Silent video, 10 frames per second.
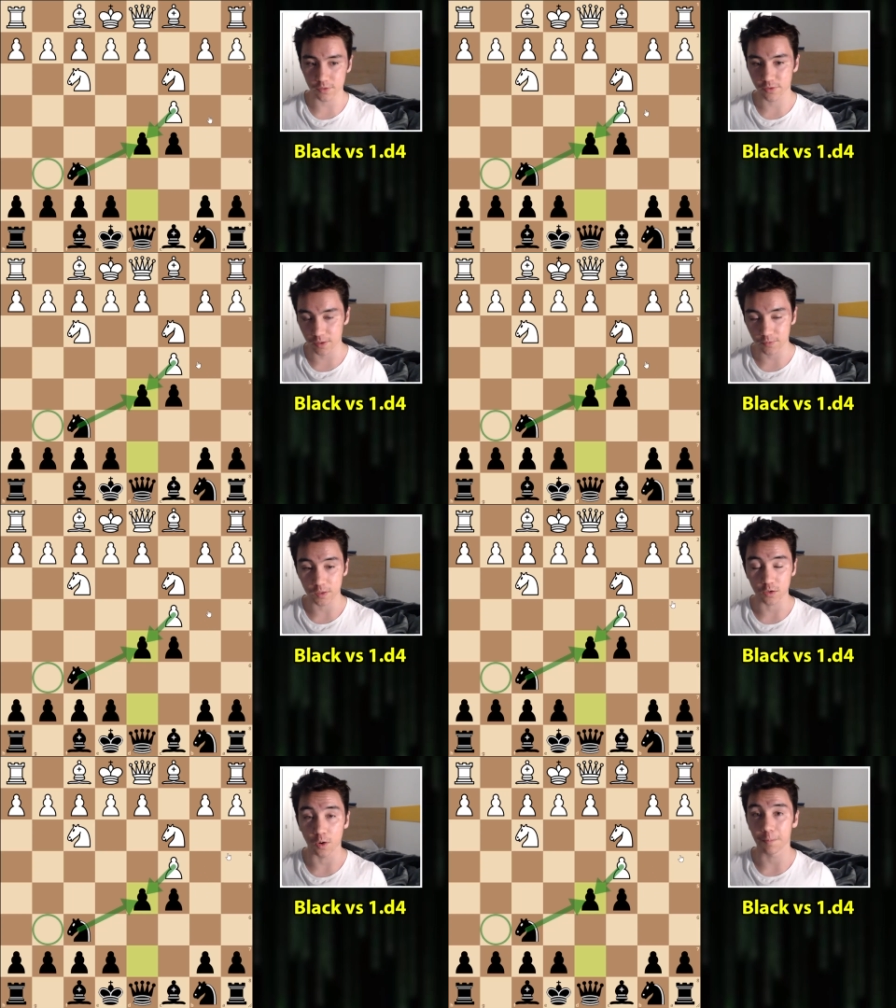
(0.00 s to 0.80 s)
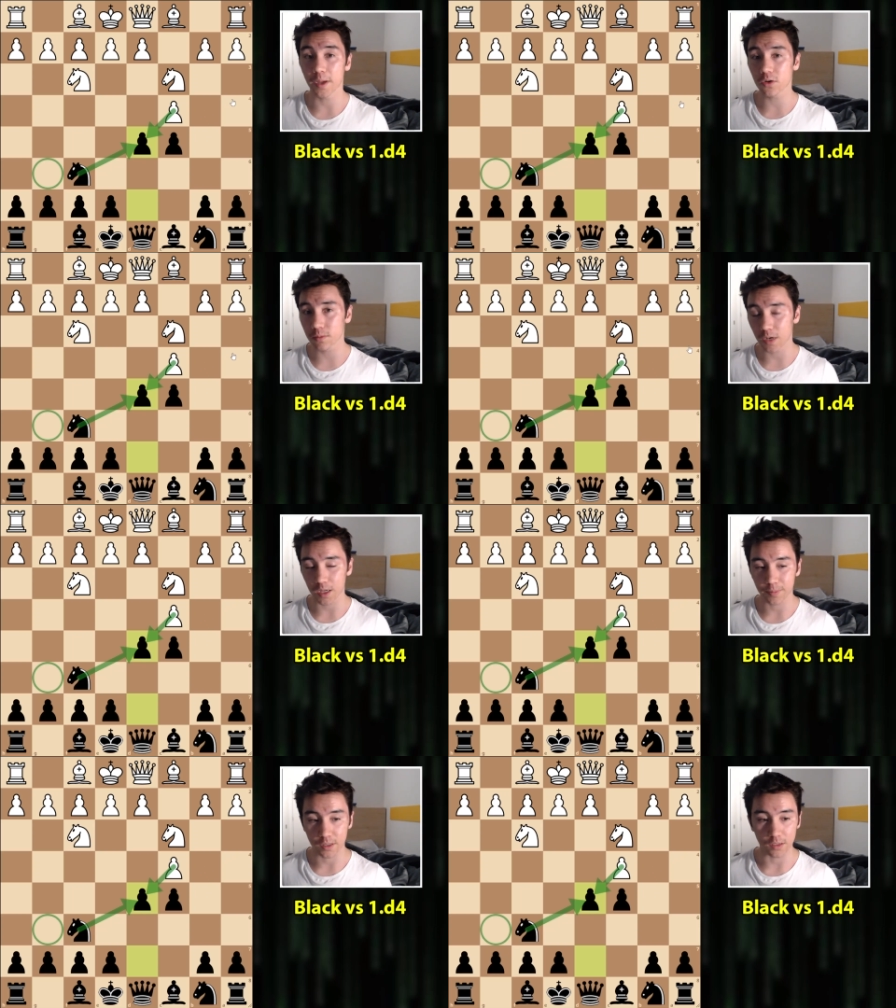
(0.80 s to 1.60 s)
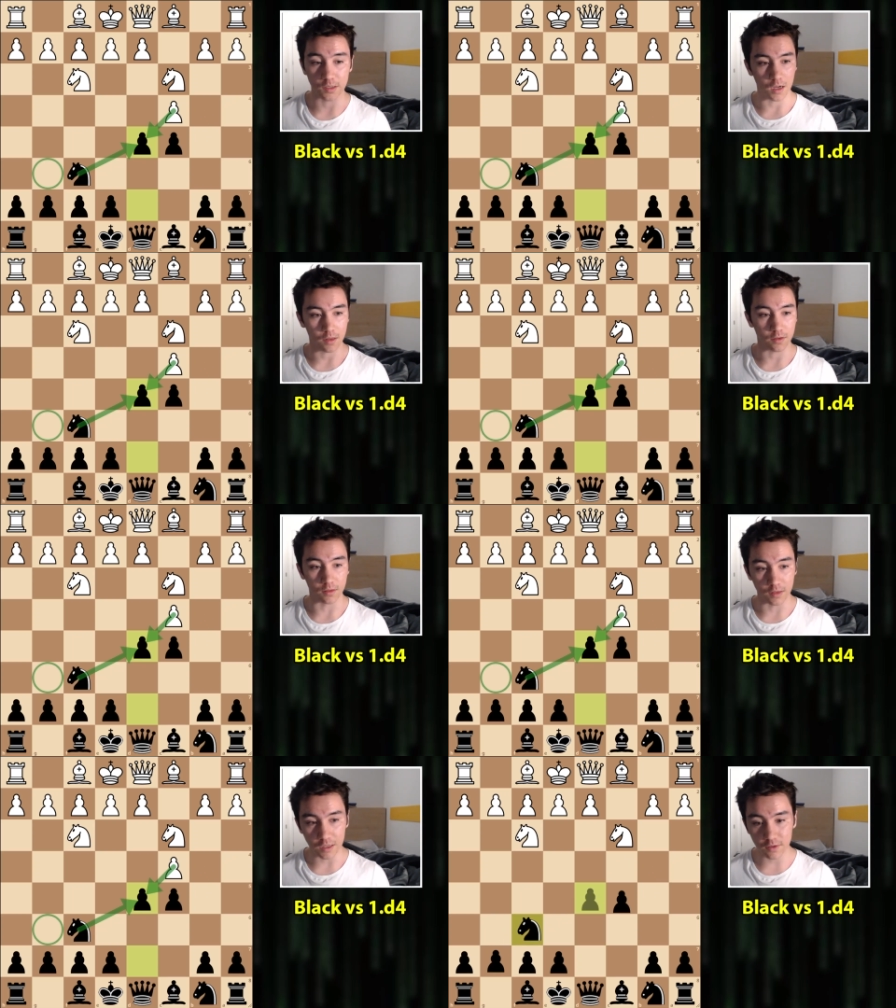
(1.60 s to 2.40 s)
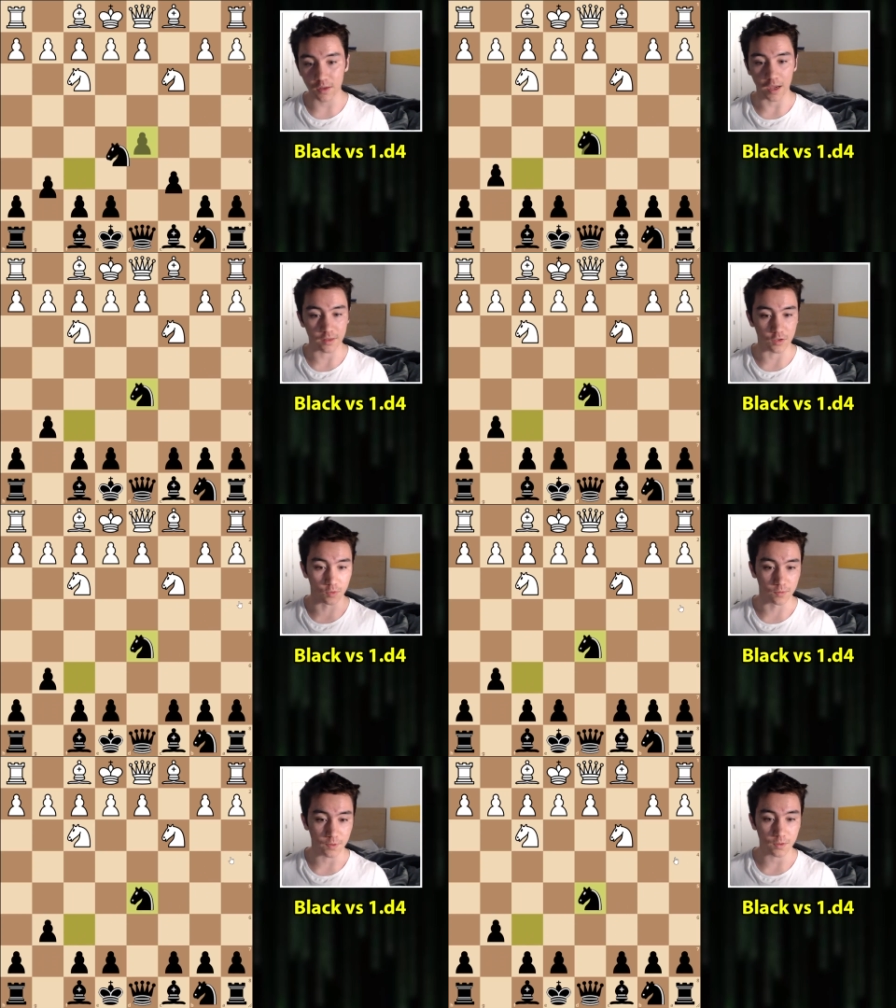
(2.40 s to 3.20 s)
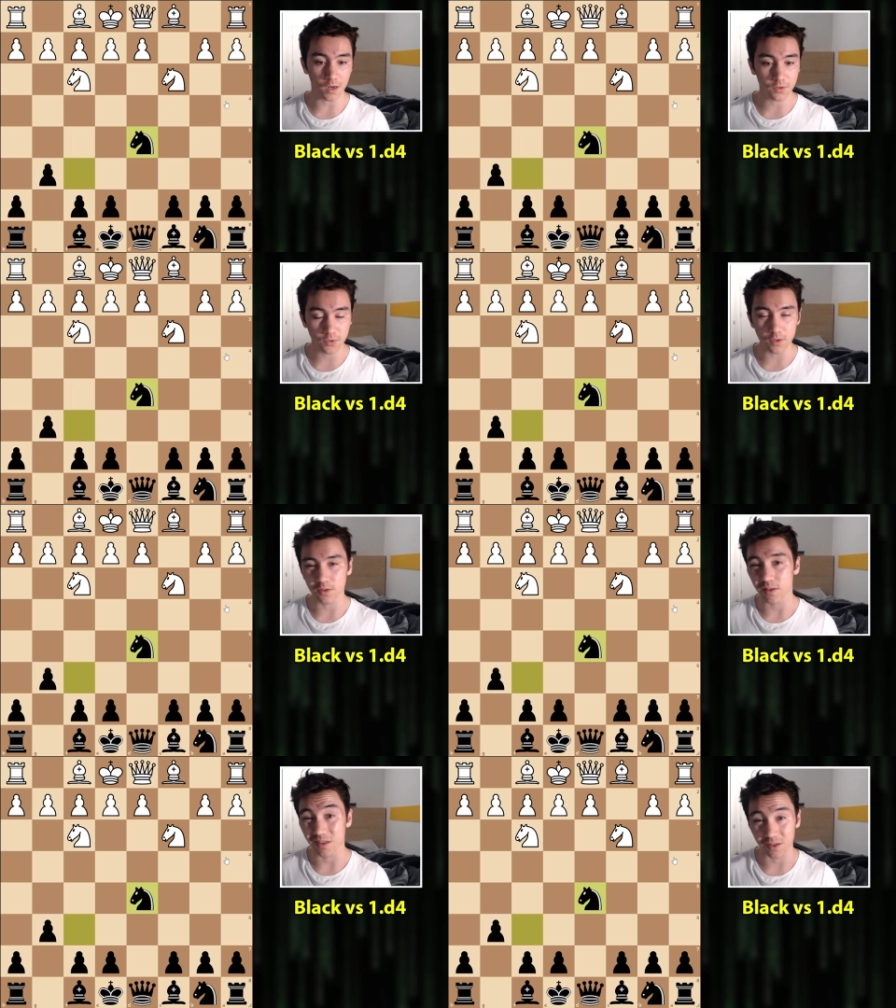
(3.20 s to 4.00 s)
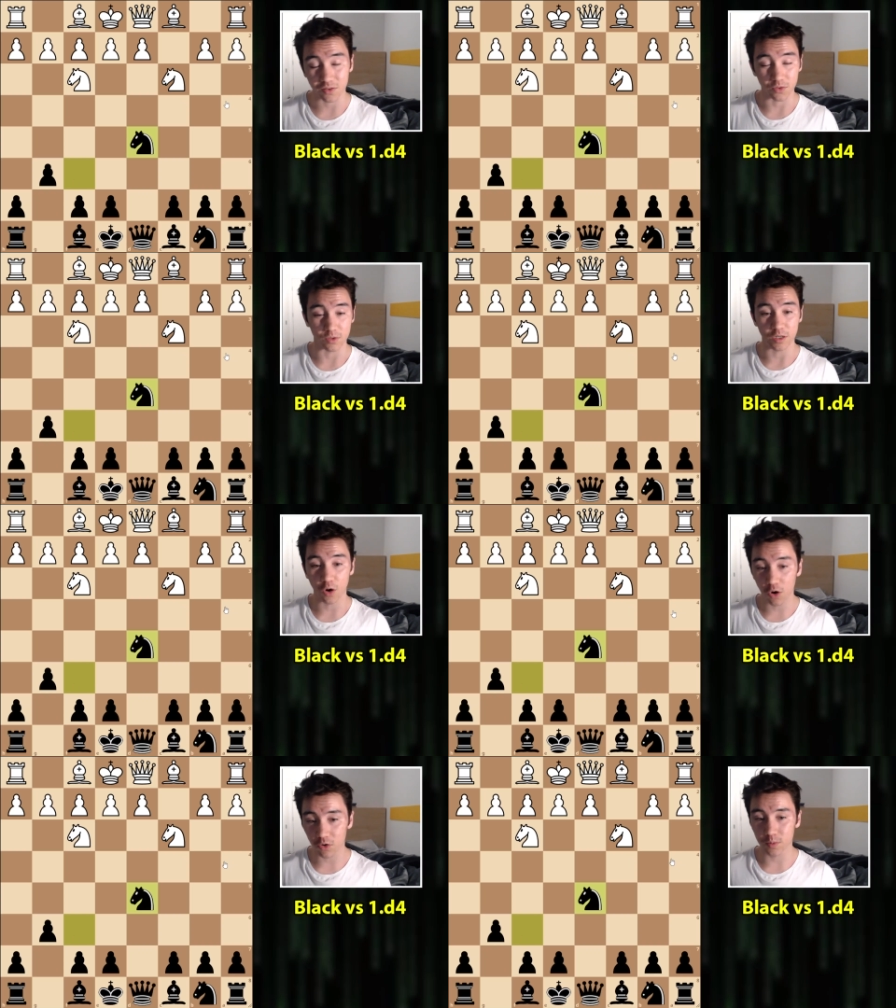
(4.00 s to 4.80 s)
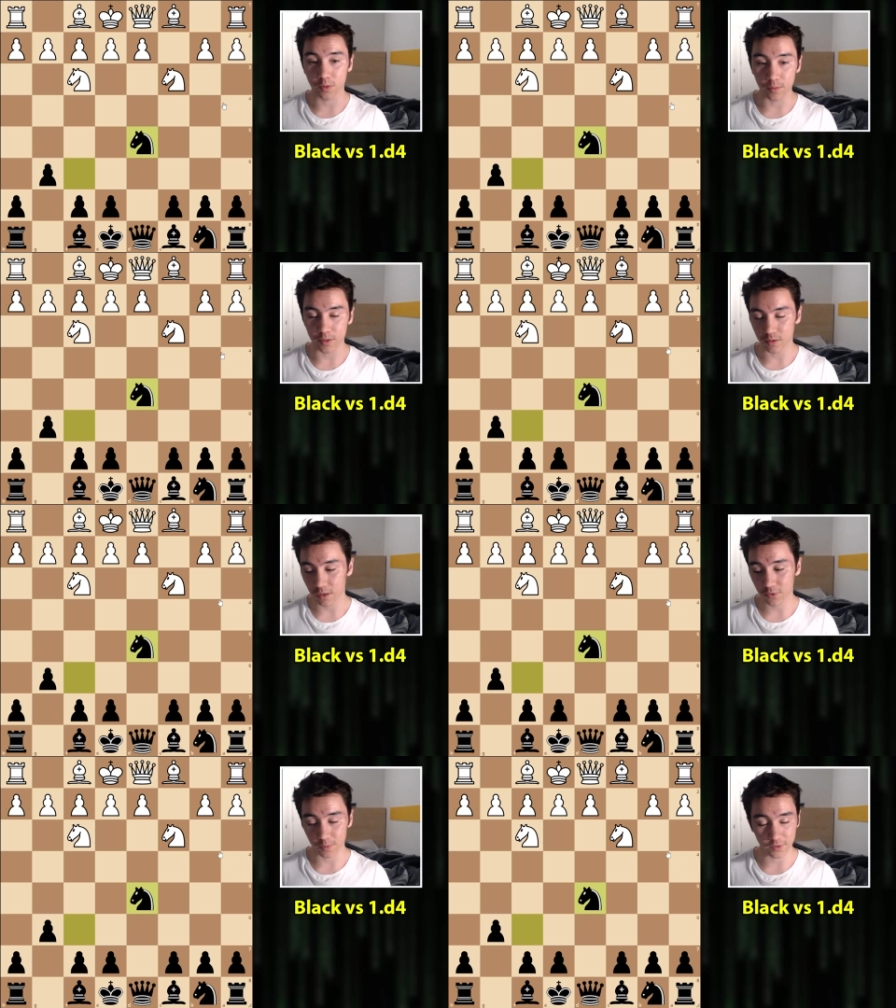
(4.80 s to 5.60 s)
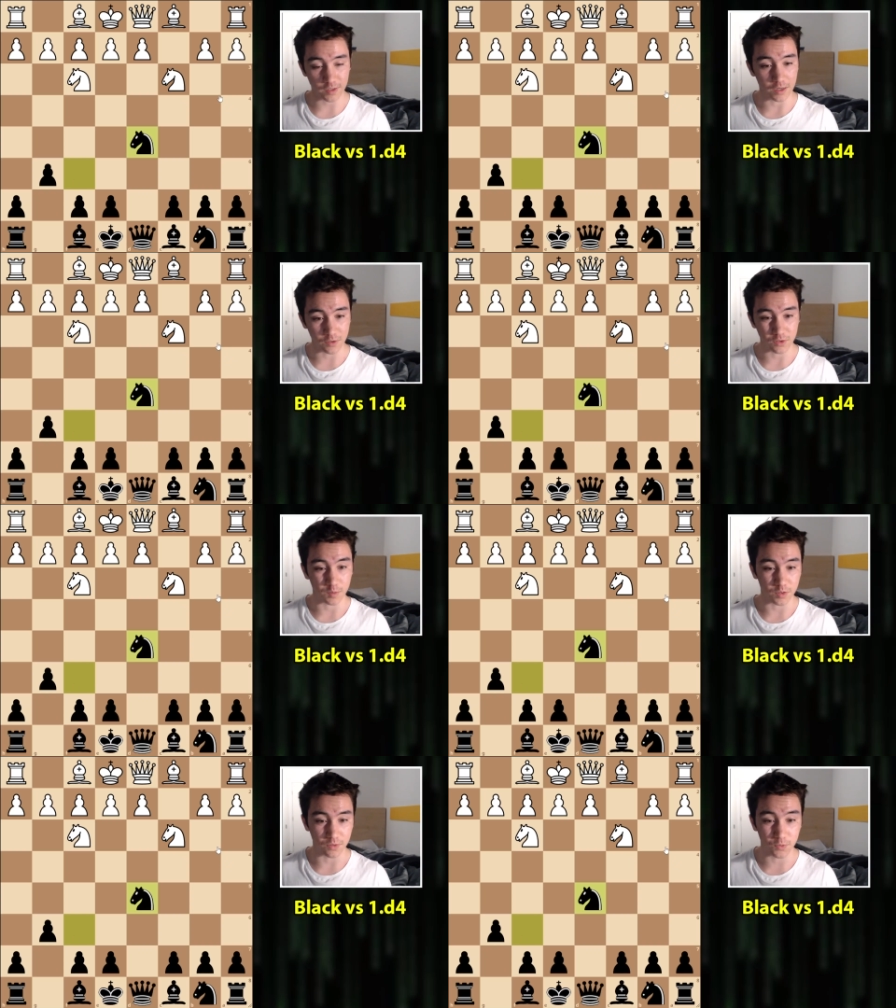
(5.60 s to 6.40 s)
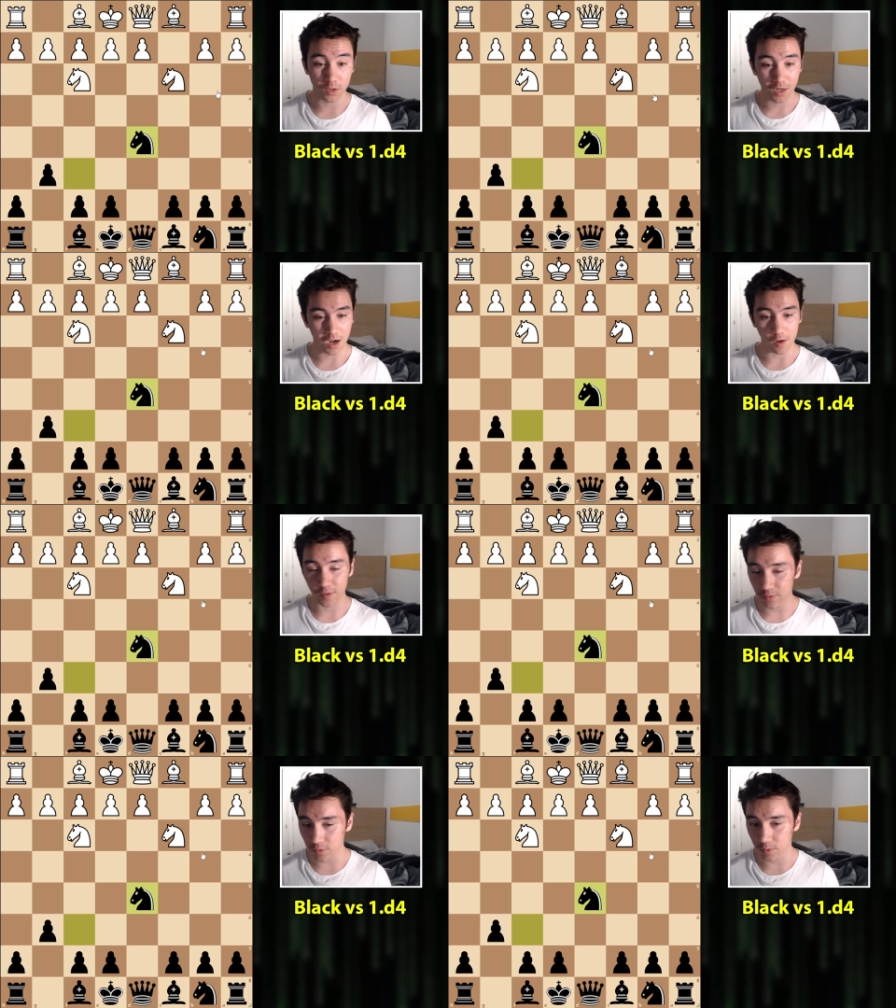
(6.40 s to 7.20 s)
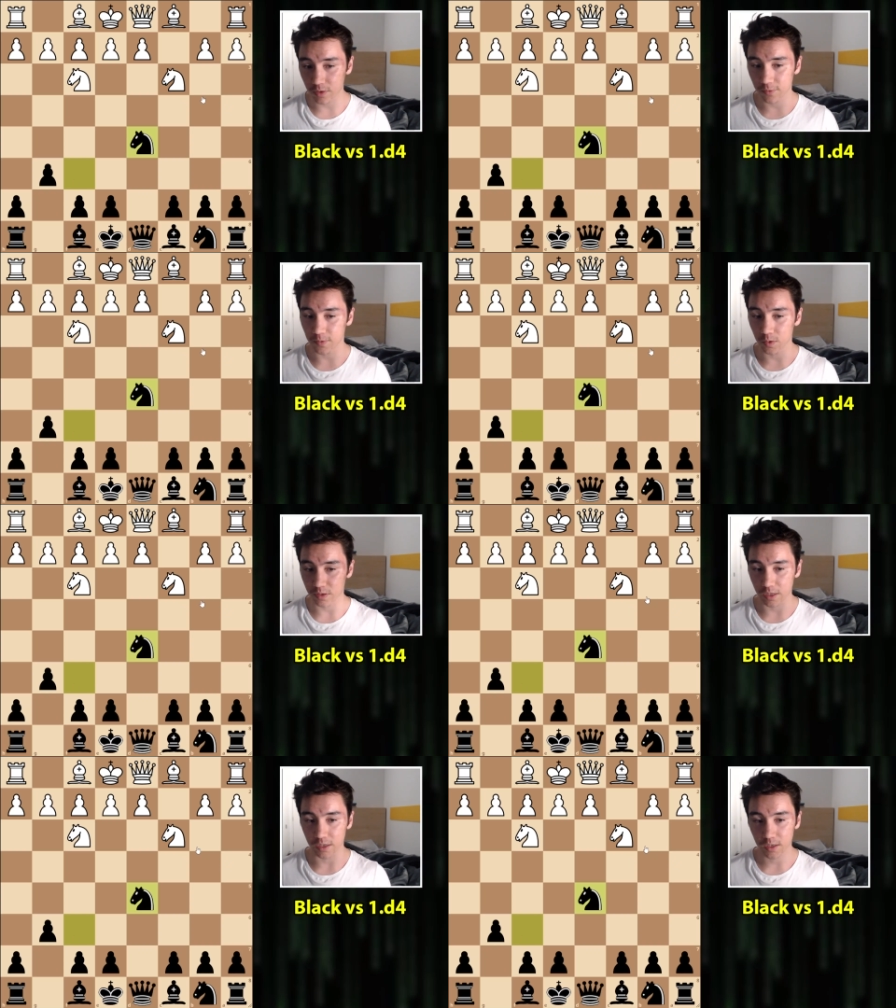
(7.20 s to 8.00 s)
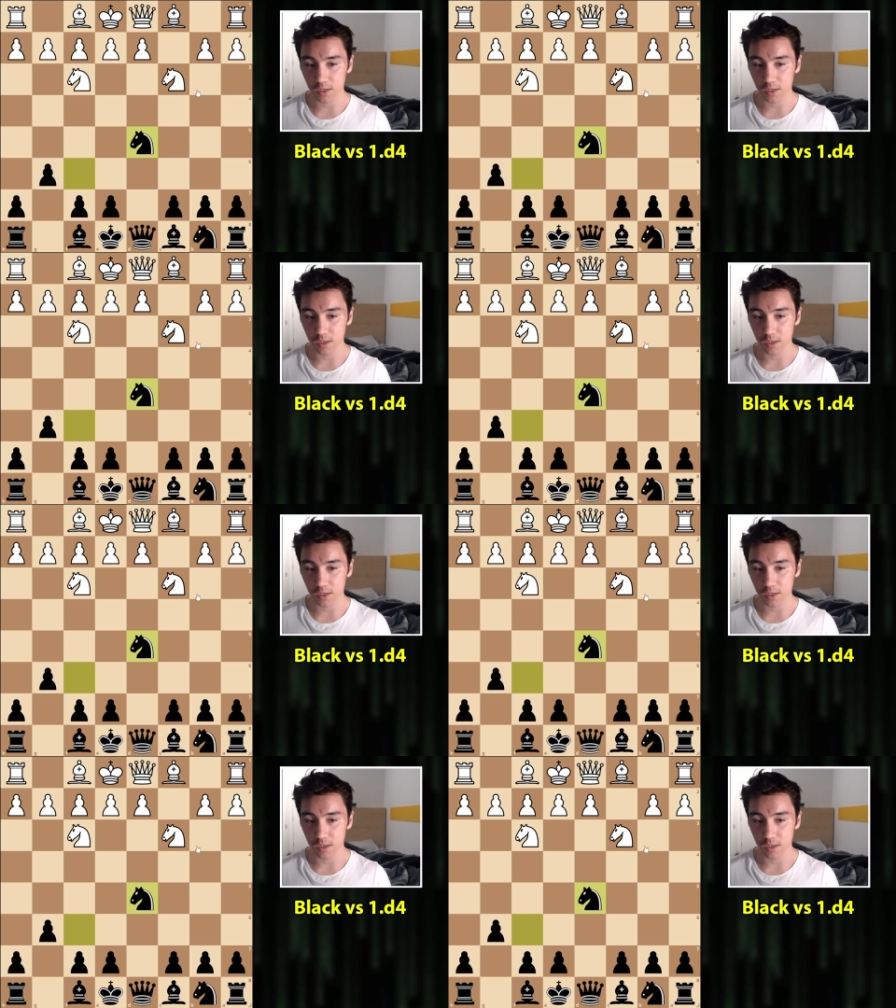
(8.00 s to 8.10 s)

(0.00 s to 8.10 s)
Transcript: It's definitely not better, in my opinion, than these anti-Grunfeld lines. Not that they're necessarily horrible, but at least from a stylistic point of view, I've never really felt they